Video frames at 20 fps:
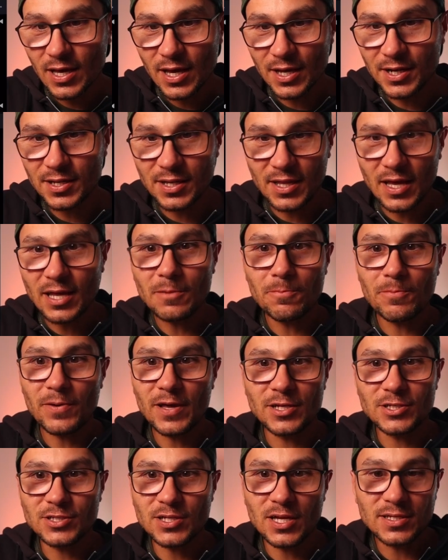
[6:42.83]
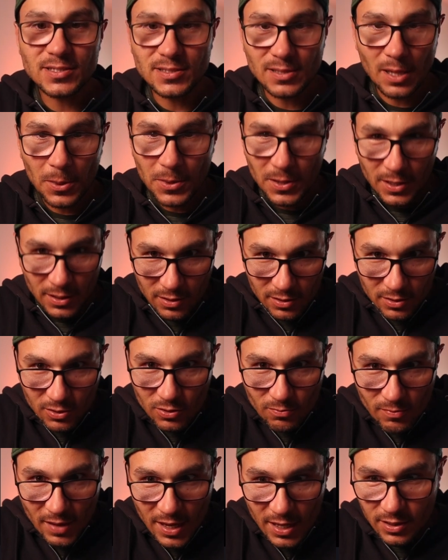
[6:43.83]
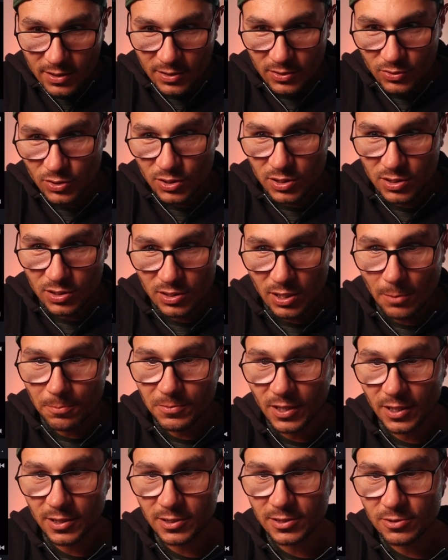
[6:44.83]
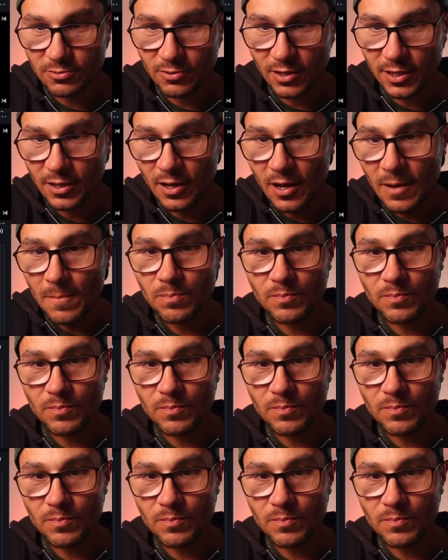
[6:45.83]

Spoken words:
And in the edit page, there is nothing to make those subtitles, right?